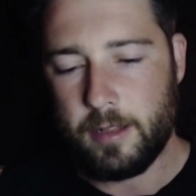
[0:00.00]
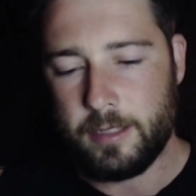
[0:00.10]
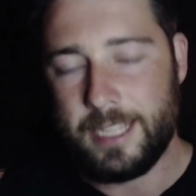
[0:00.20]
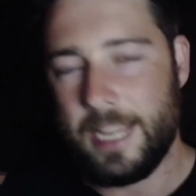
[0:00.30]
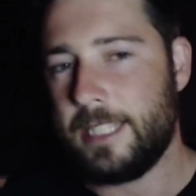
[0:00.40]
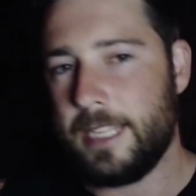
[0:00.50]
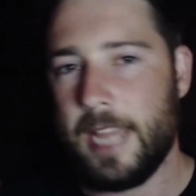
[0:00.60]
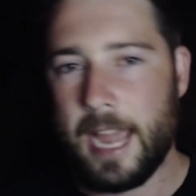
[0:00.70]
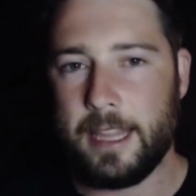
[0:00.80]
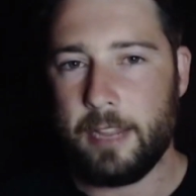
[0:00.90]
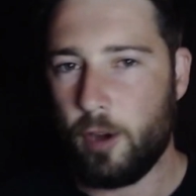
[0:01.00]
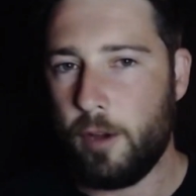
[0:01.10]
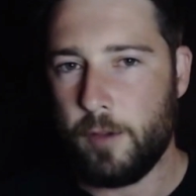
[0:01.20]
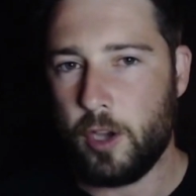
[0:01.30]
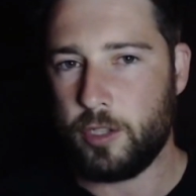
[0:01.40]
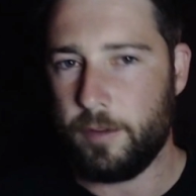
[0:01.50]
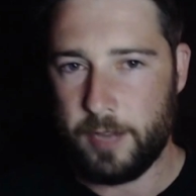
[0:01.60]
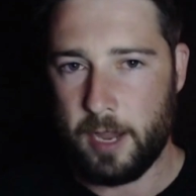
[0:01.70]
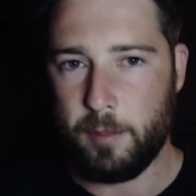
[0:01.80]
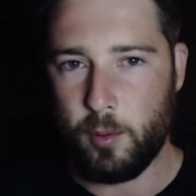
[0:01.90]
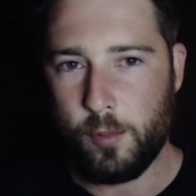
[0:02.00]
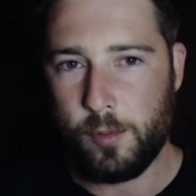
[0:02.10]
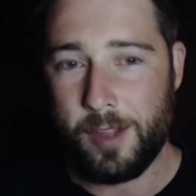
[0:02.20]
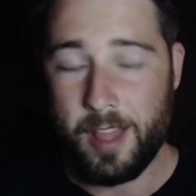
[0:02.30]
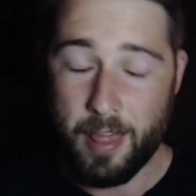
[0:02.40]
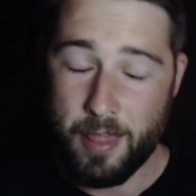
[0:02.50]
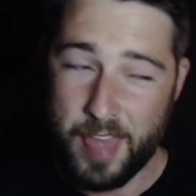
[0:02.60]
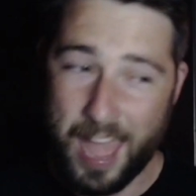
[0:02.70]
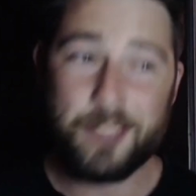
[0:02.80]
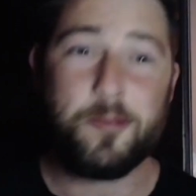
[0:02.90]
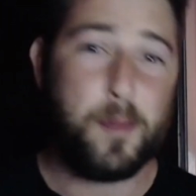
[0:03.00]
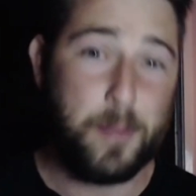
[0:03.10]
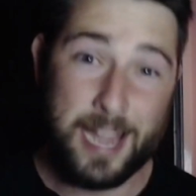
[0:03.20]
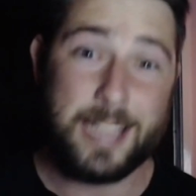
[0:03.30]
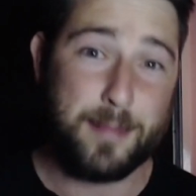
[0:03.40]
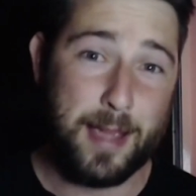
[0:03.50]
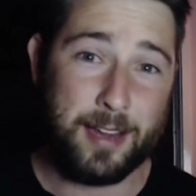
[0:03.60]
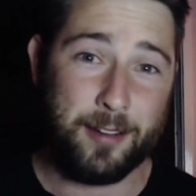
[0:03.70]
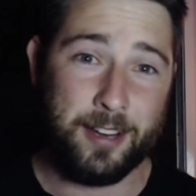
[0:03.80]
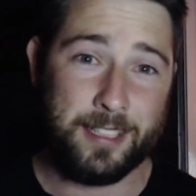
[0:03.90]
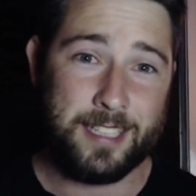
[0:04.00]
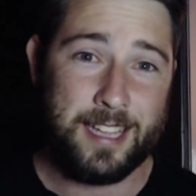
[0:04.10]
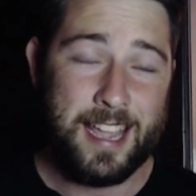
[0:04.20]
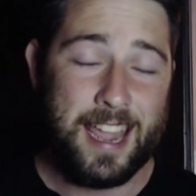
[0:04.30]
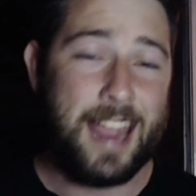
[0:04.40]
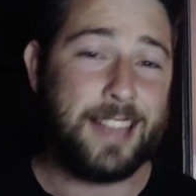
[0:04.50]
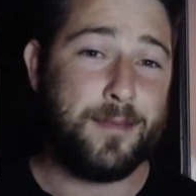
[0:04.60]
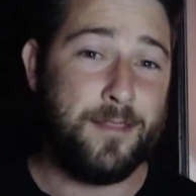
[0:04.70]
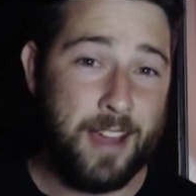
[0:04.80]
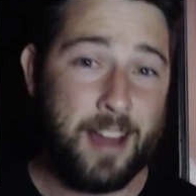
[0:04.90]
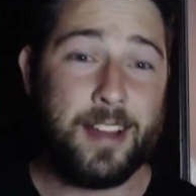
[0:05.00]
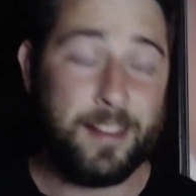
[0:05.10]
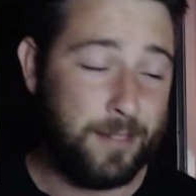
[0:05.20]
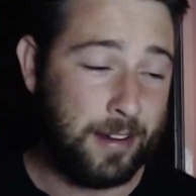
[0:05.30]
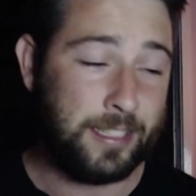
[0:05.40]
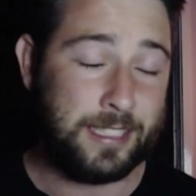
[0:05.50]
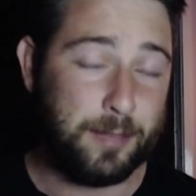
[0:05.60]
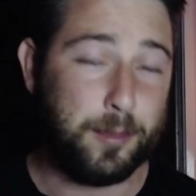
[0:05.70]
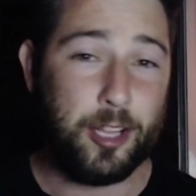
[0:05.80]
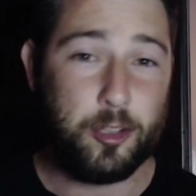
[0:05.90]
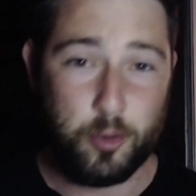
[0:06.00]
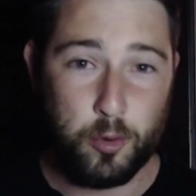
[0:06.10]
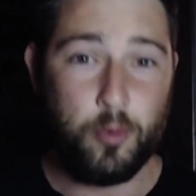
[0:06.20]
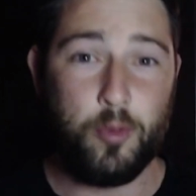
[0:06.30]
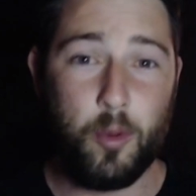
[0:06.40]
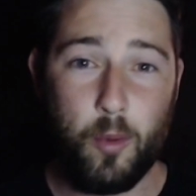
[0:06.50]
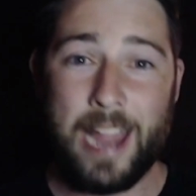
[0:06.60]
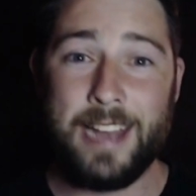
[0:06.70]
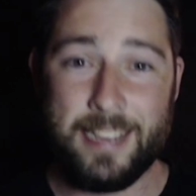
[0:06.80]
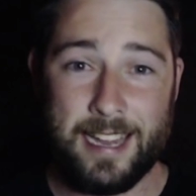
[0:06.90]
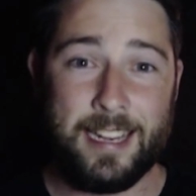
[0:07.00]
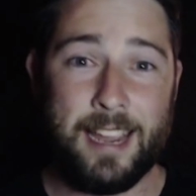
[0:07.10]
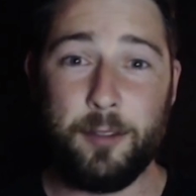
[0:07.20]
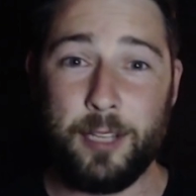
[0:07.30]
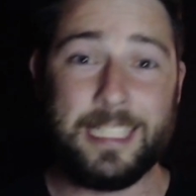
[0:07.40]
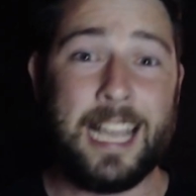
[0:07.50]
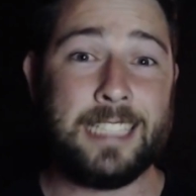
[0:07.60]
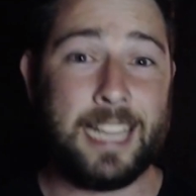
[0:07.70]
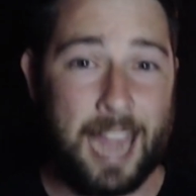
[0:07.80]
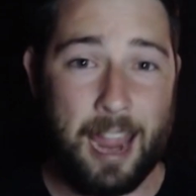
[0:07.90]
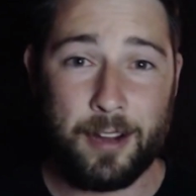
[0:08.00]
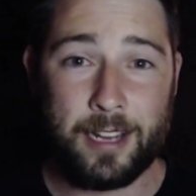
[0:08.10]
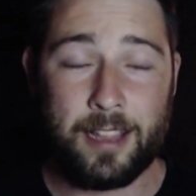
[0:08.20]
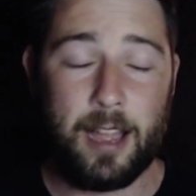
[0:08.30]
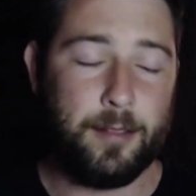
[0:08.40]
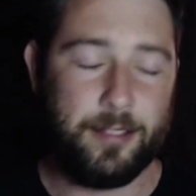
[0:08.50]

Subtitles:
DC had their own version of Deadpool. That's what Peacemaker is. It's very, very similar to the way Daredevil is as a character.